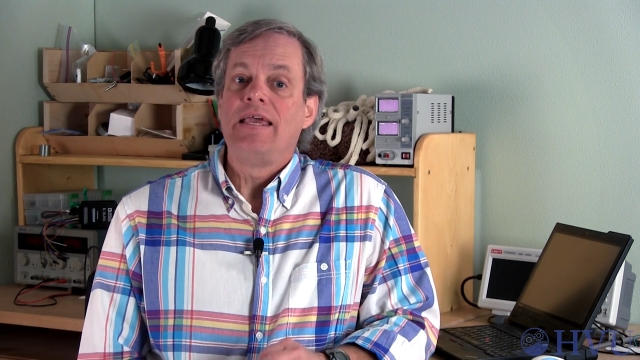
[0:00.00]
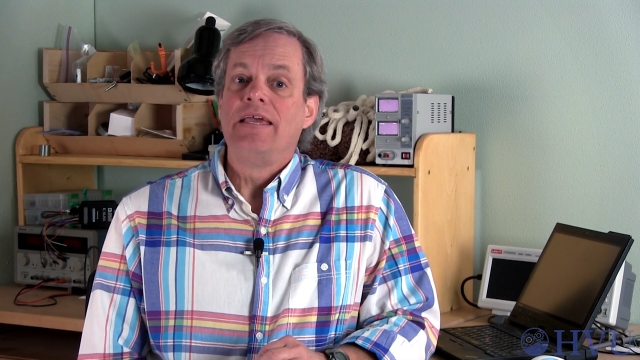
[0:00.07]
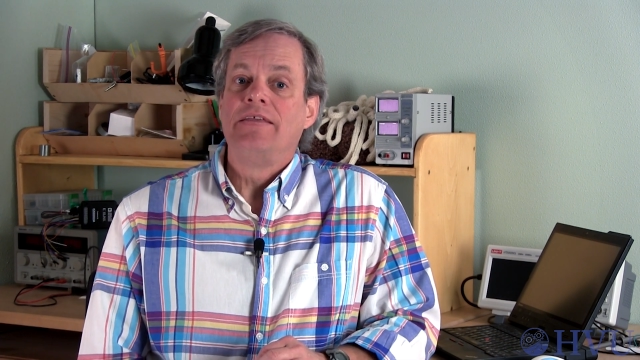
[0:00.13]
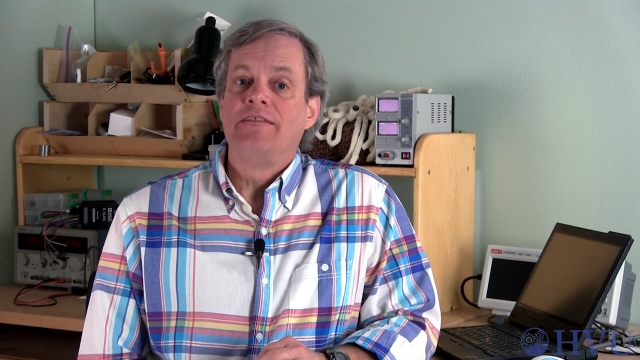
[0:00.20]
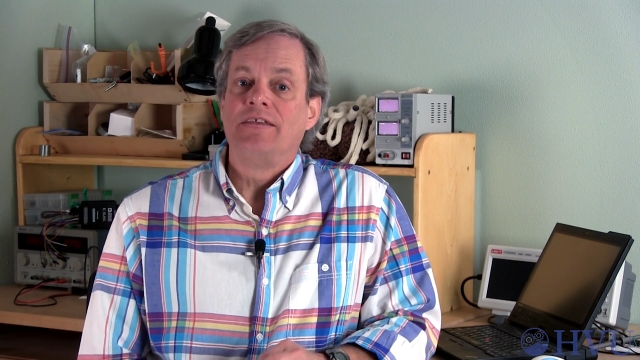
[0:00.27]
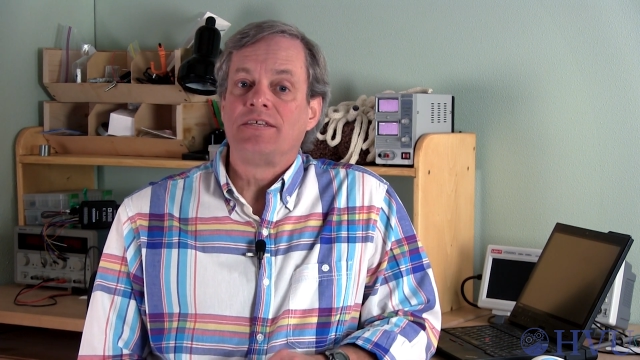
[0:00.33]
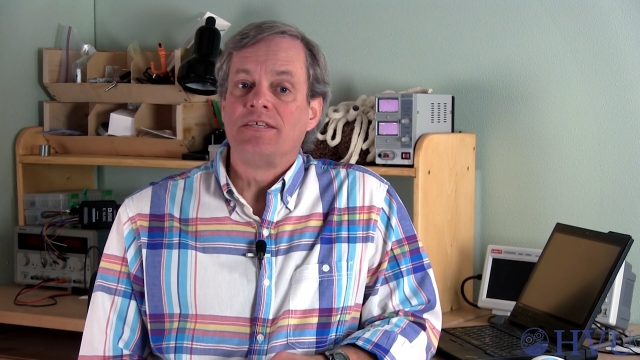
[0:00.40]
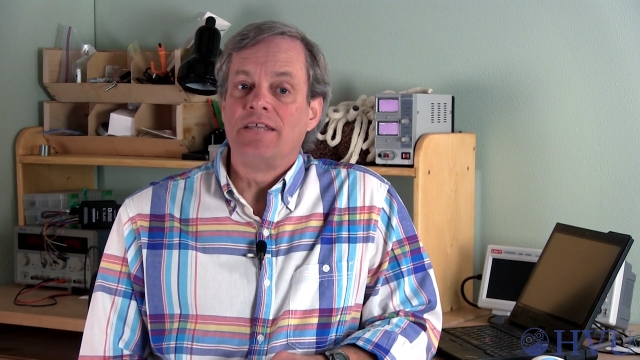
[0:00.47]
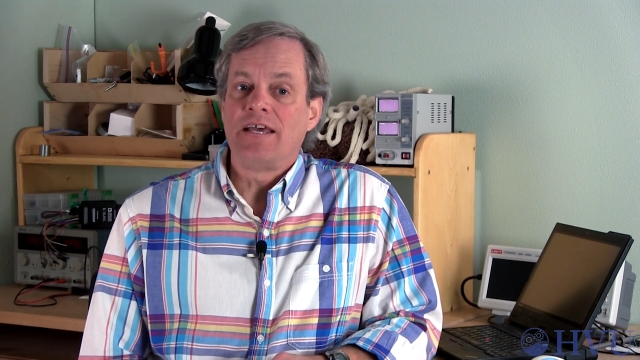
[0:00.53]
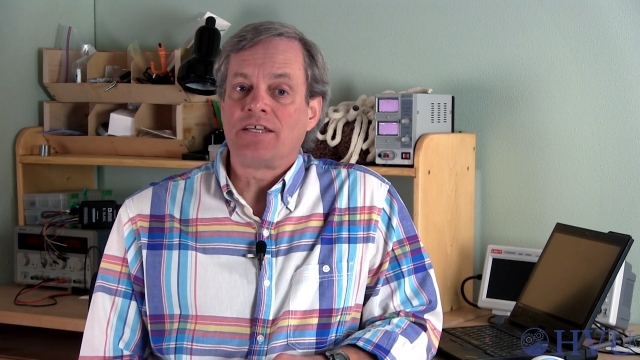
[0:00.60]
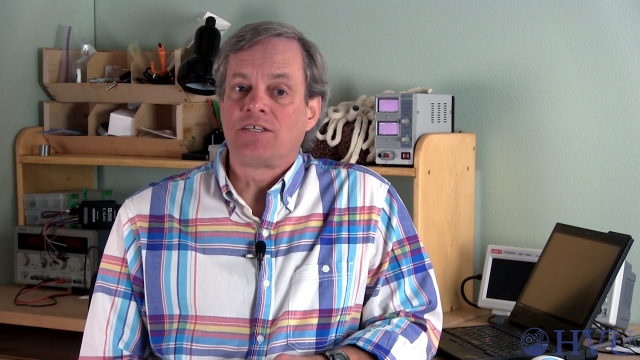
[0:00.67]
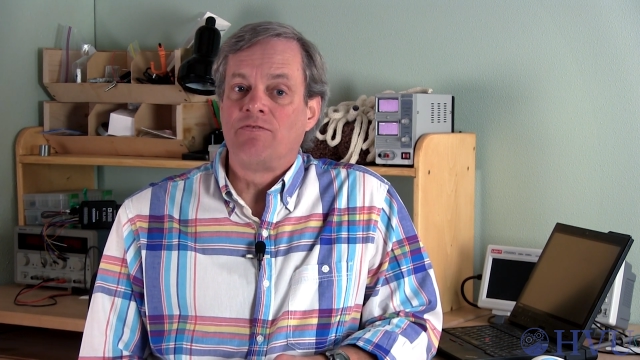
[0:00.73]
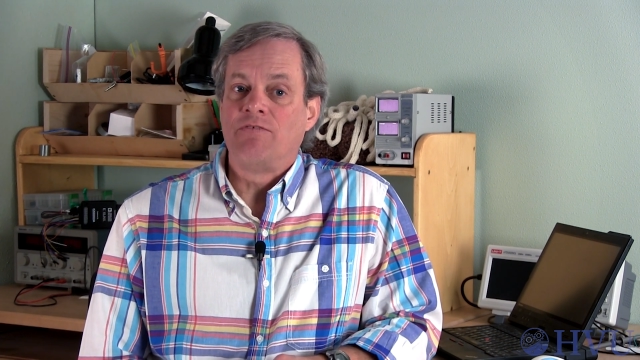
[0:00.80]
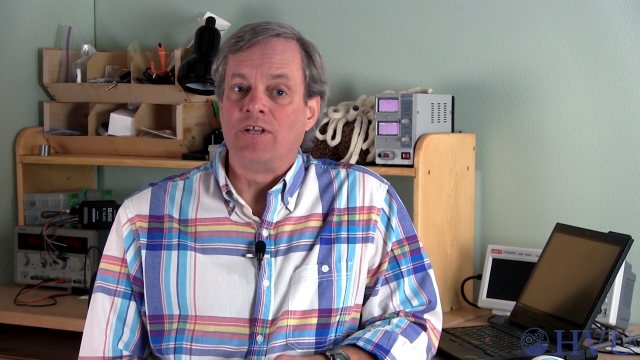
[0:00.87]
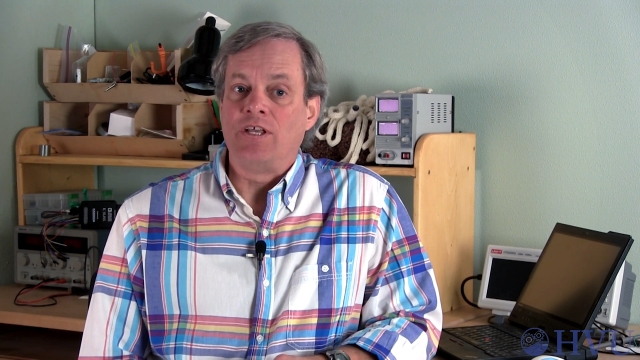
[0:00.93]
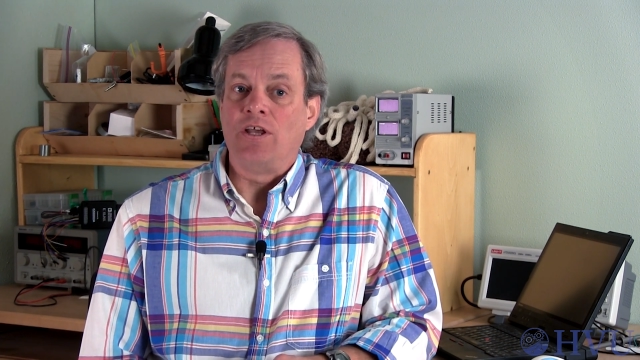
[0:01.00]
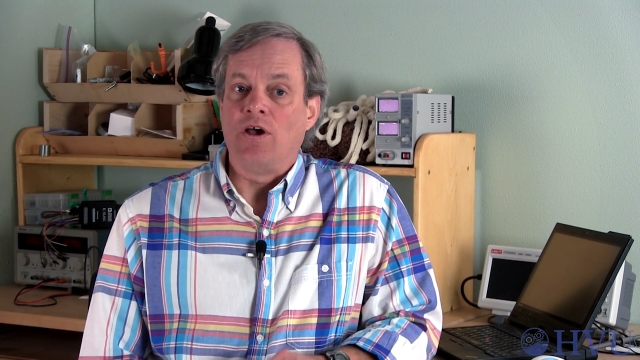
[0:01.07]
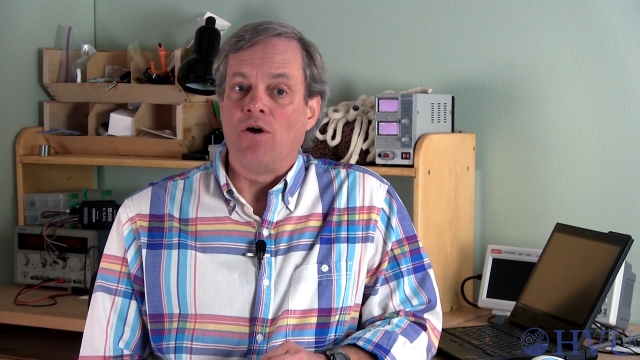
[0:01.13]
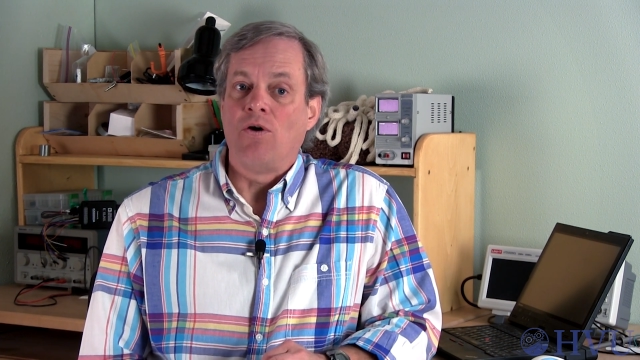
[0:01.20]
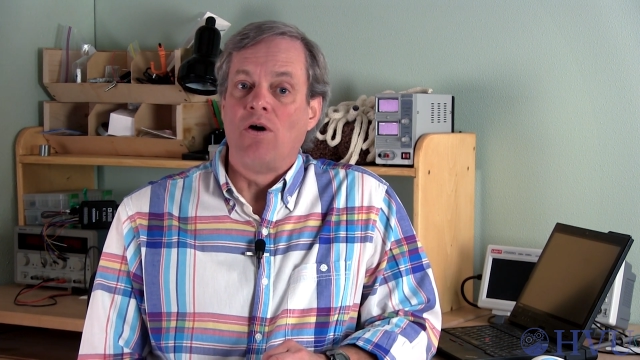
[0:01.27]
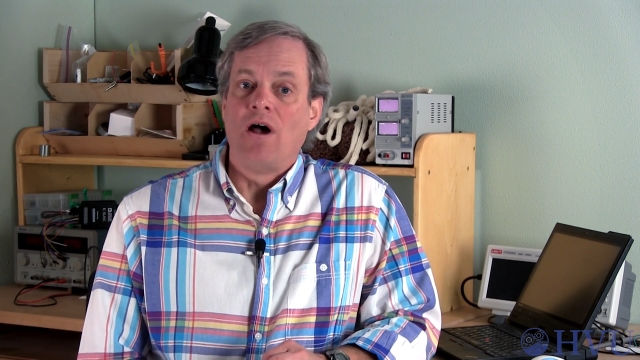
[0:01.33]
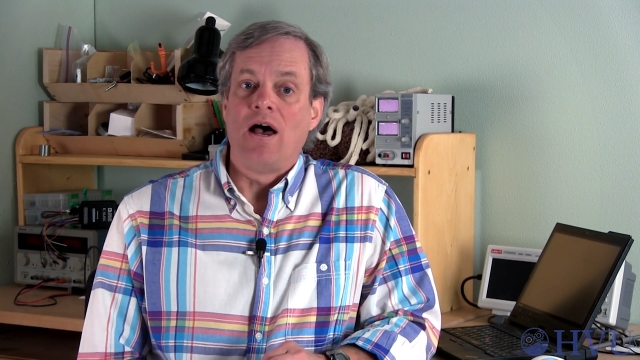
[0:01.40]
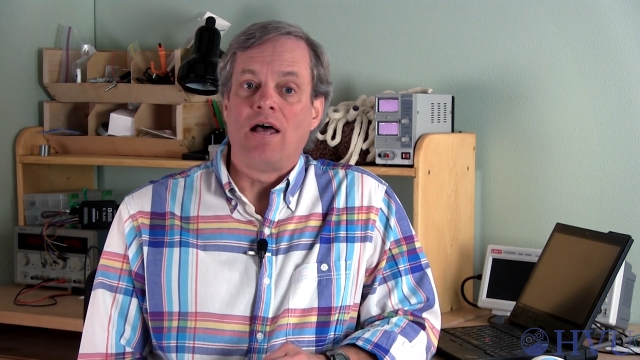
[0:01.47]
In this next video,